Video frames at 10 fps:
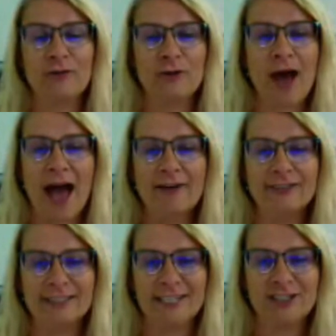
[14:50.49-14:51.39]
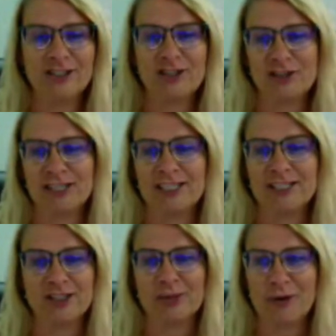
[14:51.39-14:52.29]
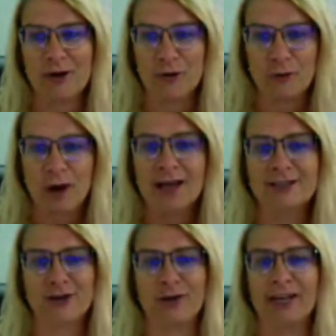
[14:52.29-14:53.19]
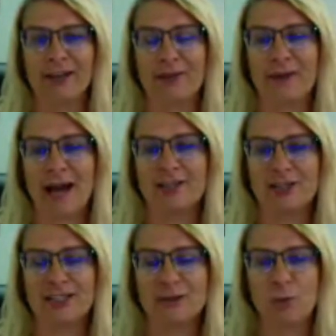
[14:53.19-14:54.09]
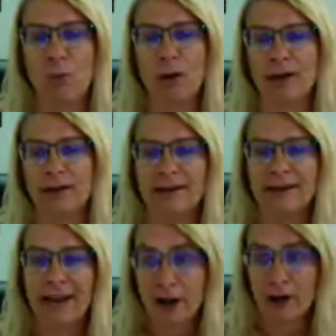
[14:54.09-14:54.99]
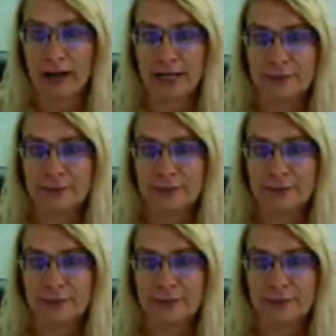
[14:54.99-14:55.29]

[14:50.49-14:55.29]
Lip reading: You have to teach digital citizenship across curriculum, not just in one area.